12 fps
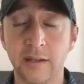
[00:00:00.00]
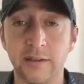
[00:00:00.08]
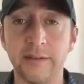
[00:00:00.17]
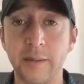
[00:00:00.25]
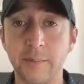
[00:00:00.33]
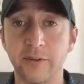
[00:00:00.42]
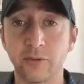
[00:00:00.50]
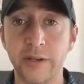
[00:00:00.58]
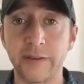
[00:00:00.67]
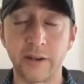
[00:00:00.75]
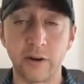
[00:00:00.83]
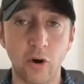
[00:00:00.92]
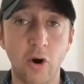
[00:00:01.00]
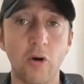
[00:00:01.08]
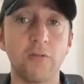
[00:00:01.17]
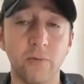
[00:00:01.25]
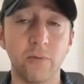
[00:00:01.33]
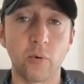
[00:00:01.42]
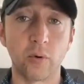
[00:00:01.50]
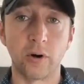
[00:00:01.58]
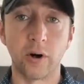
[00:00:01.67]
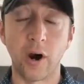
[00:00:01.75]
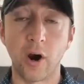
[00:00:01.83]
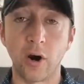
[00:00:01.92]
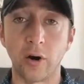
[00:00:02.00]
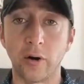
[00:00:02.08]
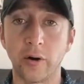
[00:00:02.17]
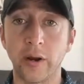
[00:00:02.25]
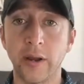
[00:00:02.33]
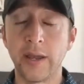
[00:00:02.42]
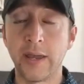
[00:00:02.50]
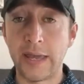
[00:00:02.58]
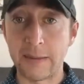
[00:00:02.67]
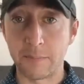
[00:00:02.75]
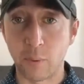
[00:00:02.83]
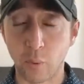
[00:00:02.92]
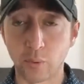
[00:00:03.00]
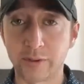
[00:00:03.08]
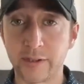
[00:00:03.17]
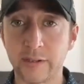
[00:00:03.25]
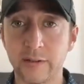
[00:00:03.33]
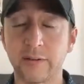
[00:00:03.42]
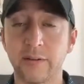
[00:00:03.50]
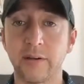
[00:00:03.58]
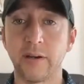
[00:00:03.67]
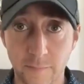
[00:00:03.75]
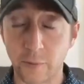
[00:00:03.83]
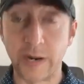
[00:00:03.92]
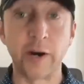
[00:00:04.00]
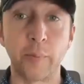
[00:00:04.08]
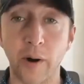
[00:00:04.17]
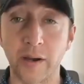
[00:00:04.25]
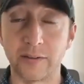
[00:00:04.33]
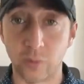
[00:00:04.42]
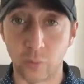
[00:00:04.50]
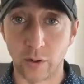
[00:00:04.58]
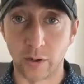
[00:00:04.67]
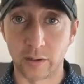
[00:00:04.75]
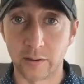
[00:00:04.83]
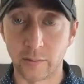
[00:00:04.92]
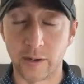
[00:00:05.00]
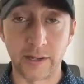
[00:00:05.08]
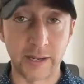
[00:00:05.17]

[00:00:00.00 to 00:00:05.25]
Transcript: to demonstrate that all 4 are important for an enterprise to work, right?